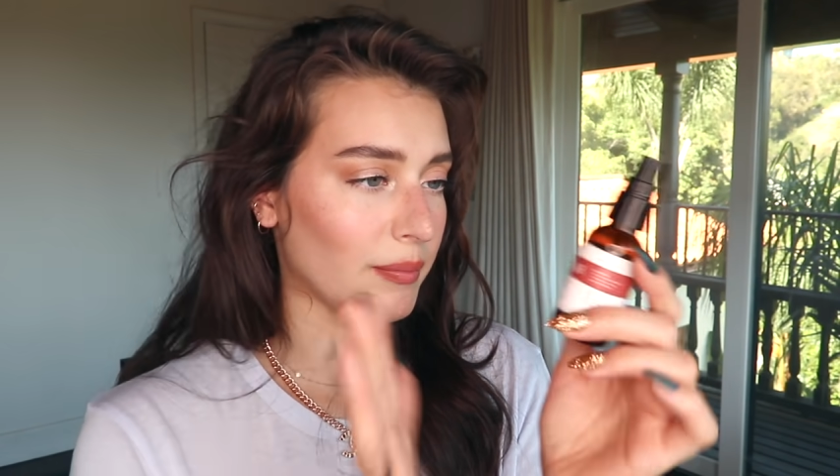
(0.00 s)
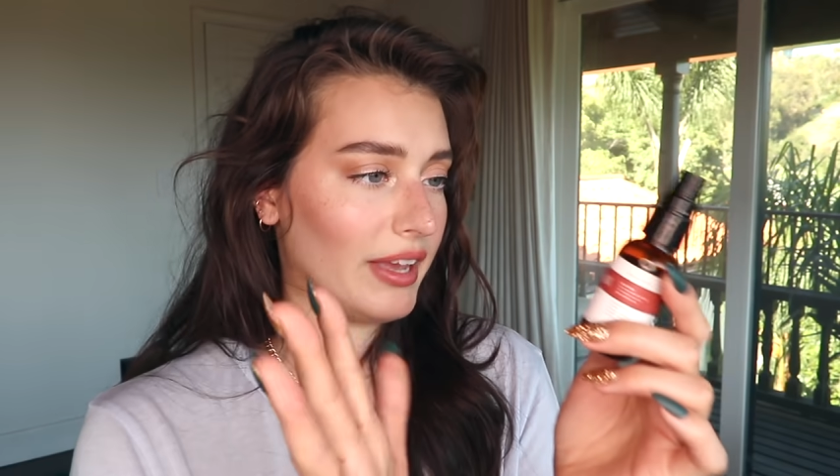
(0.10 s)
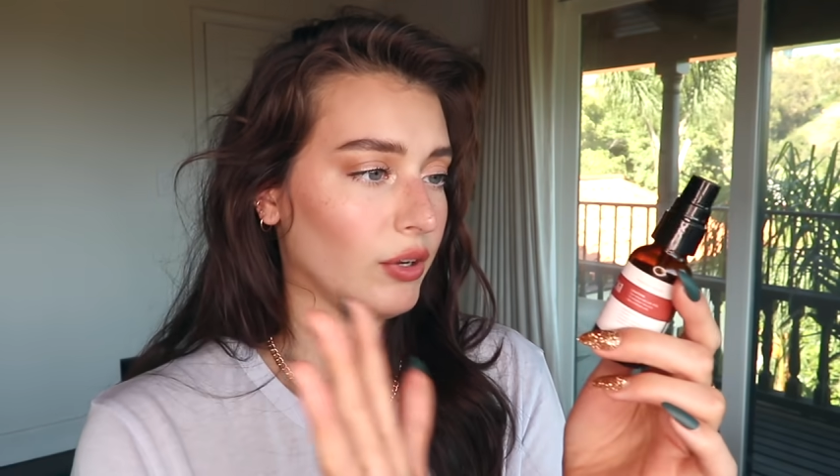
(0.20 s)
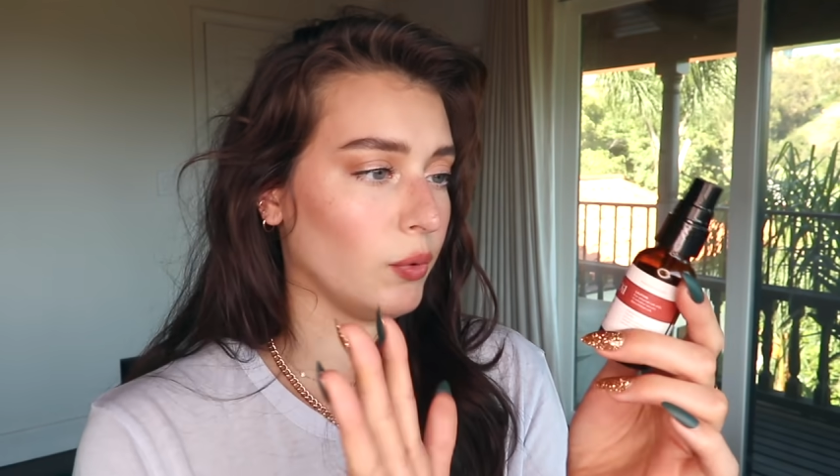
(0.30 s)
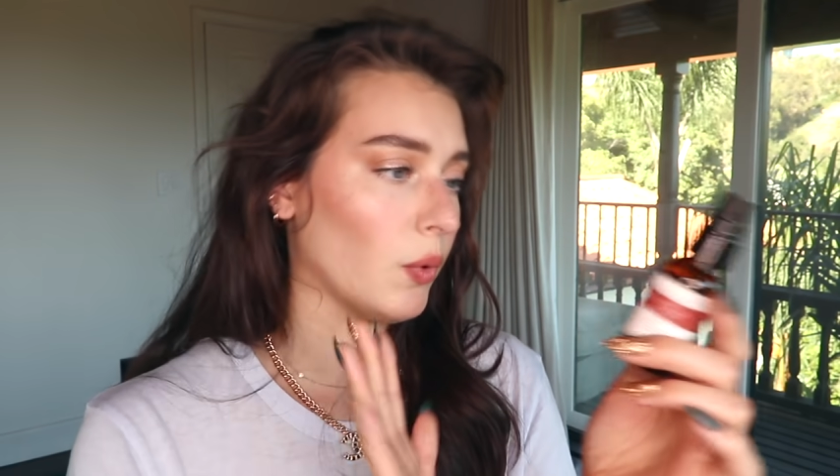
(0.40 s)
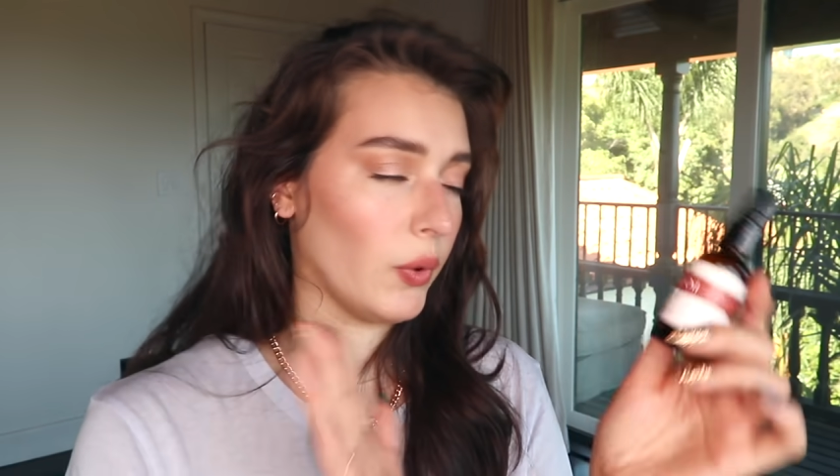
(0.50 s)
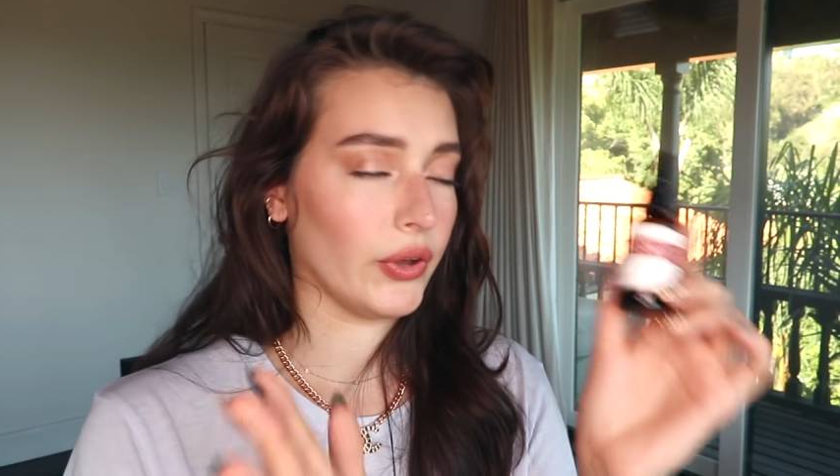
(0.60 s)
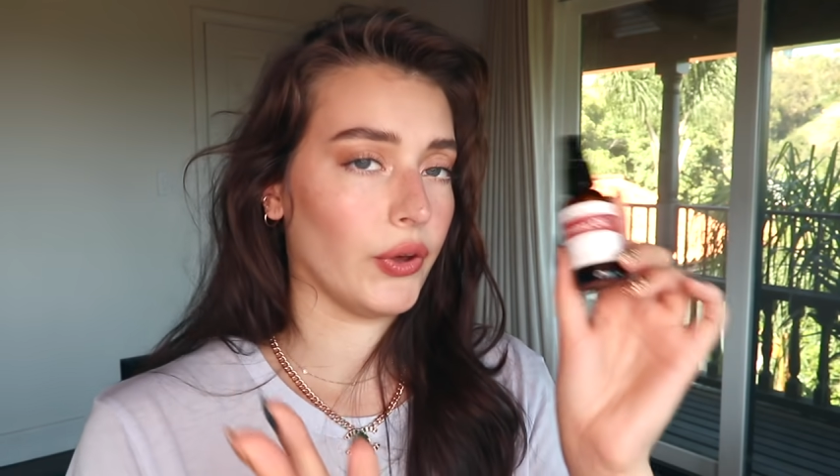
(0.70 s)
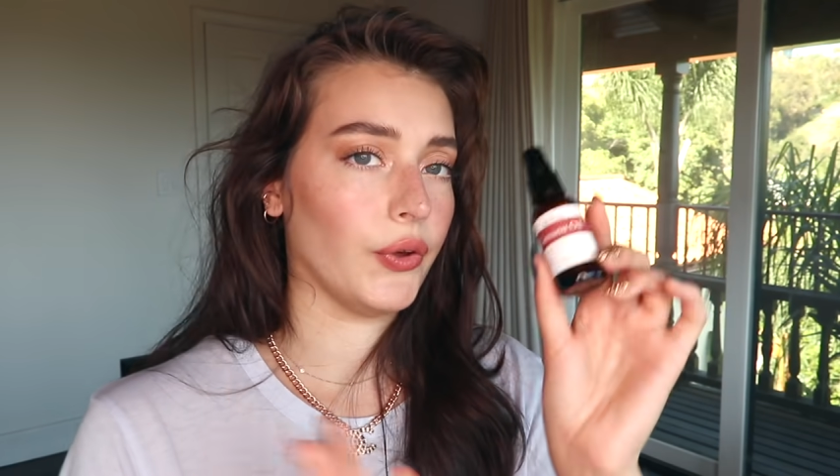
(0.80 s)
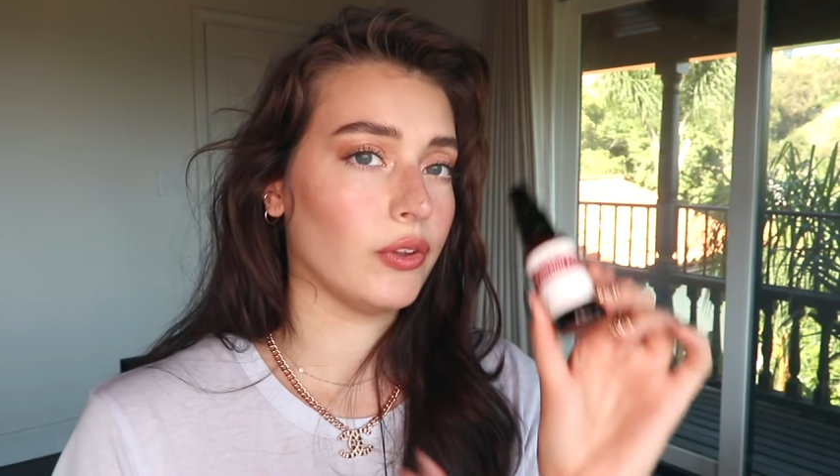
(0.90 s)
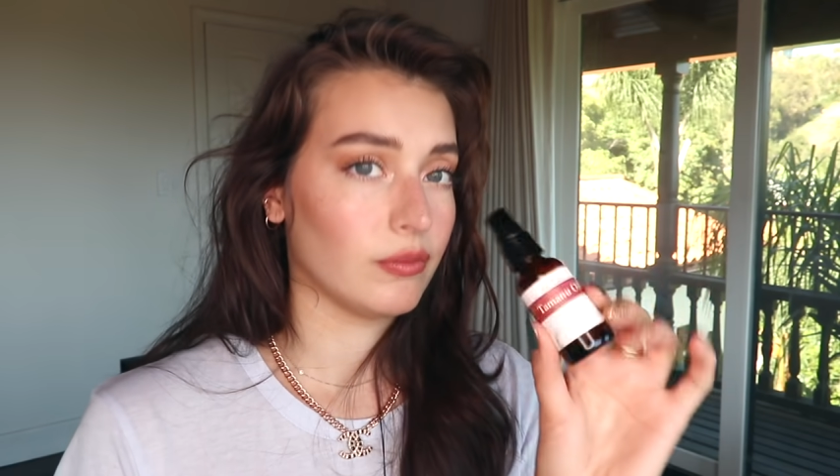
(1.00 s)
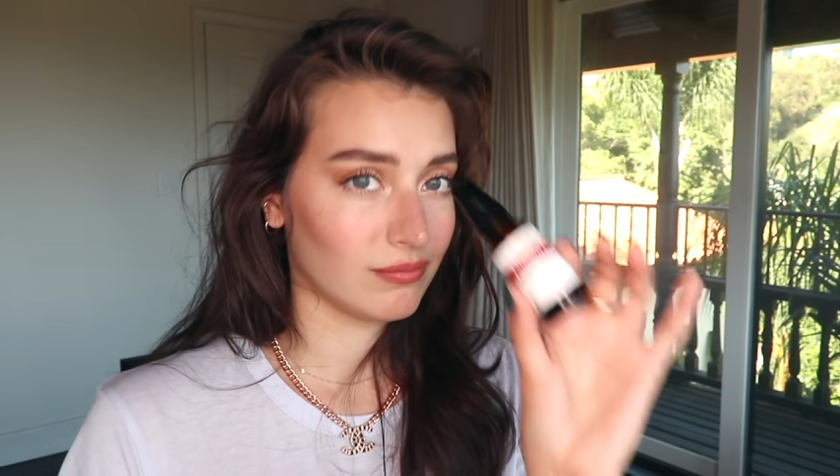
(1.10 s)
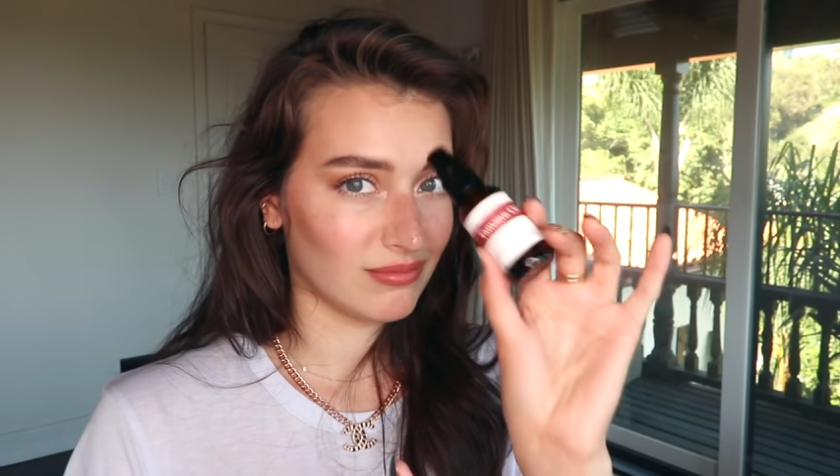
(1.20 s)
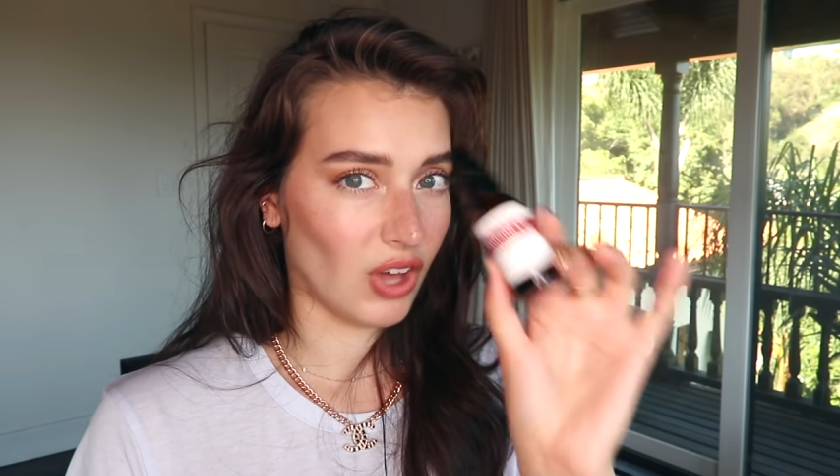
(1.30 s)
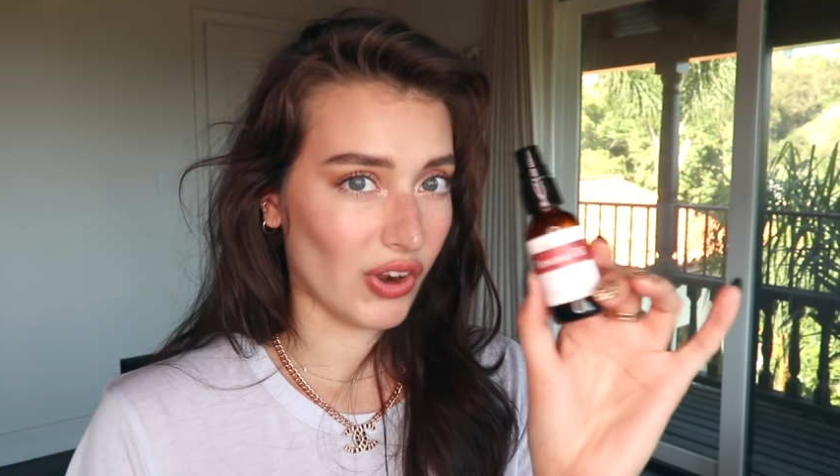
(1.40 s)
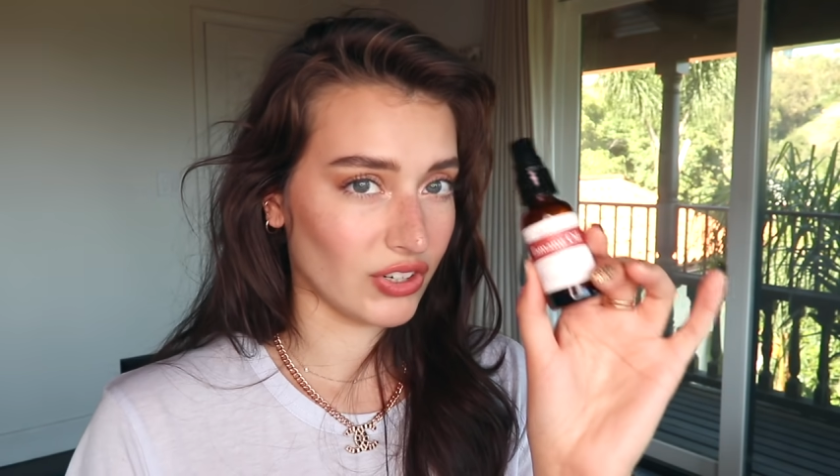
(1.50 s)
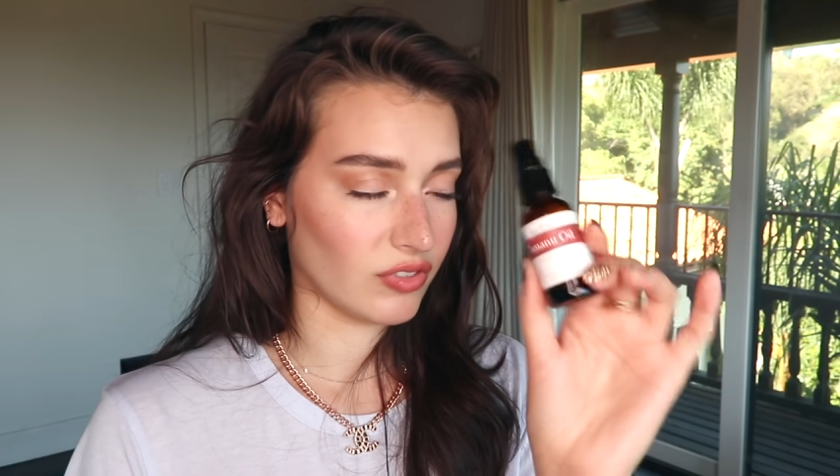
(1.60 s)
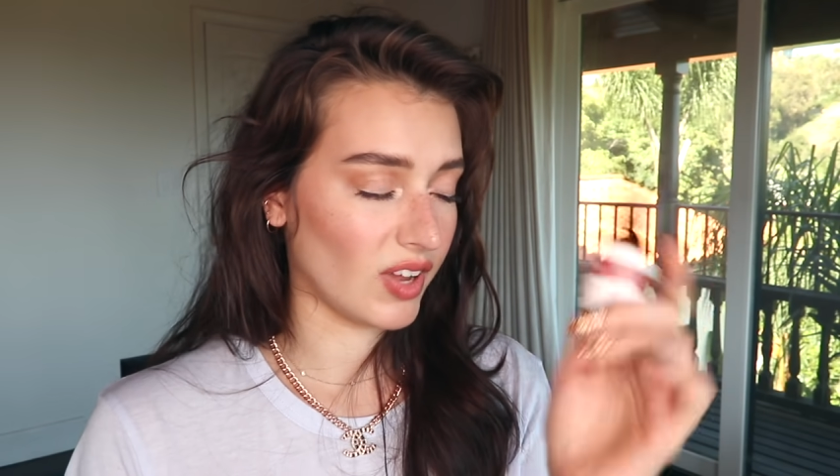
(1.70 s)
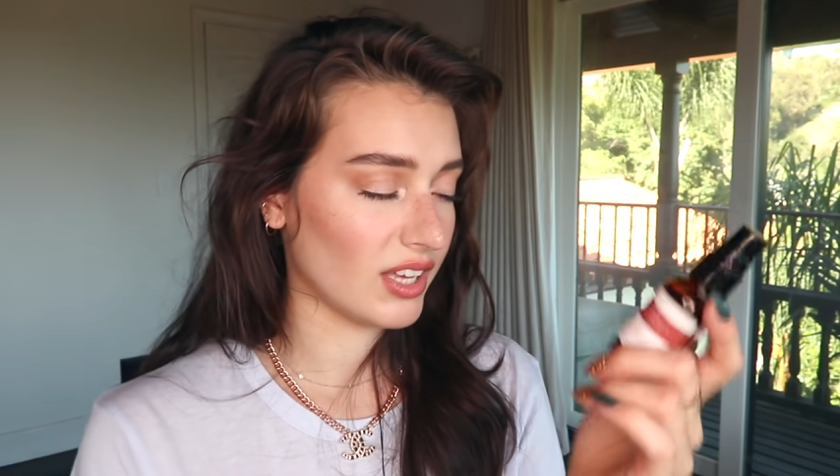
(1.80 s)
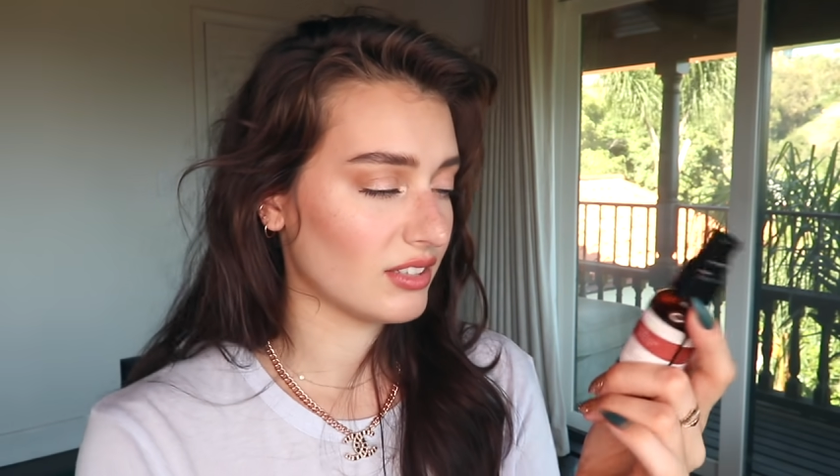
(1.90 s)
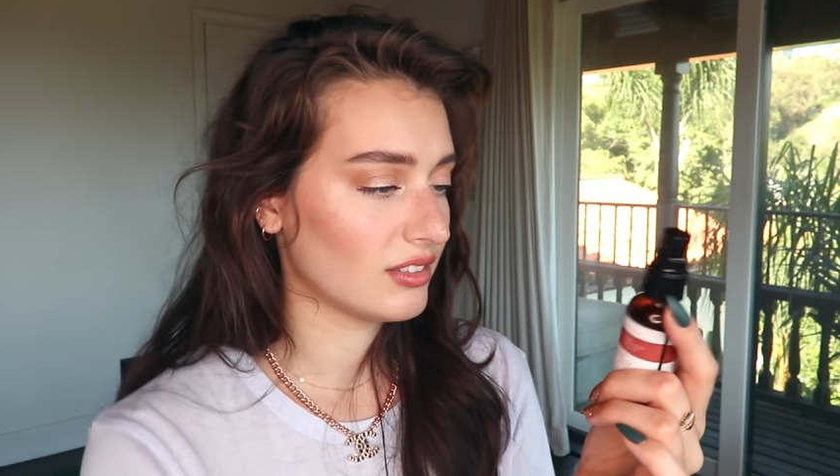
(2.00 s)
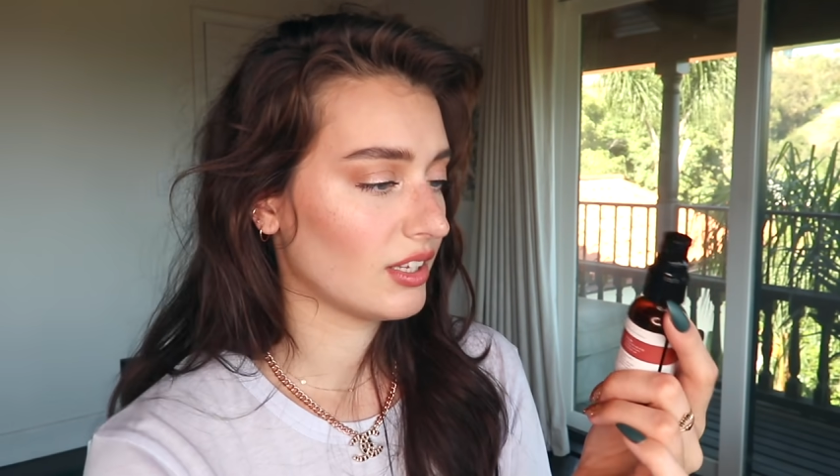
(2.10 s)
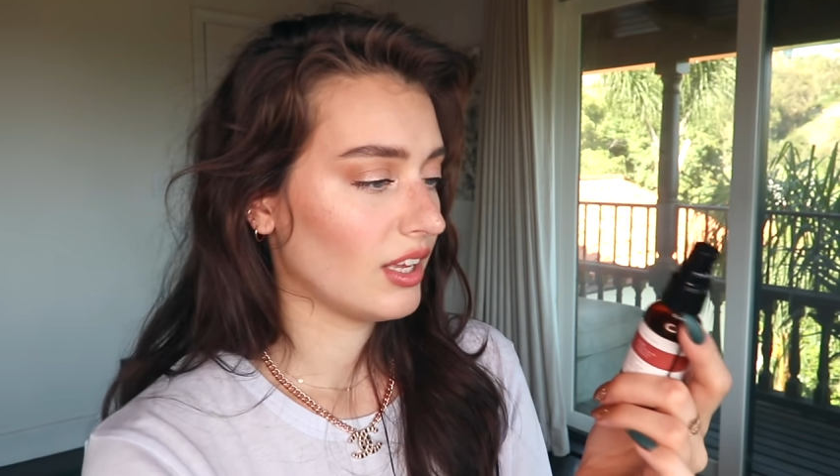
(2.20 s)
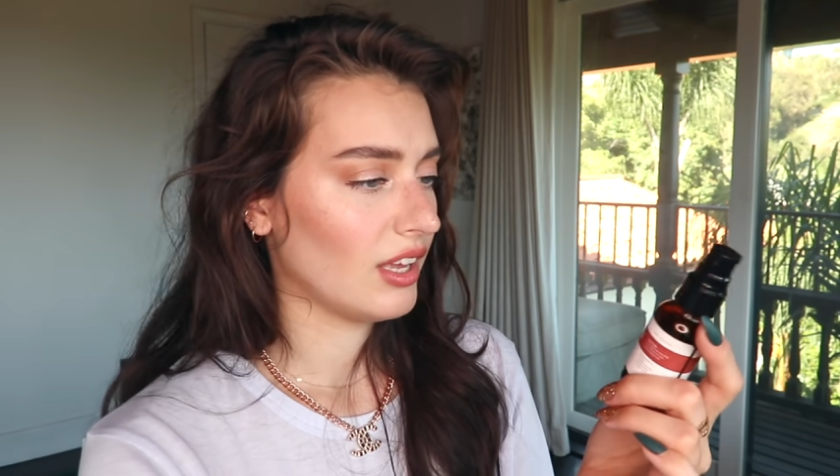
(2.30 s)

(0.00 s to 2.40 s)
Tamanu oil on your face.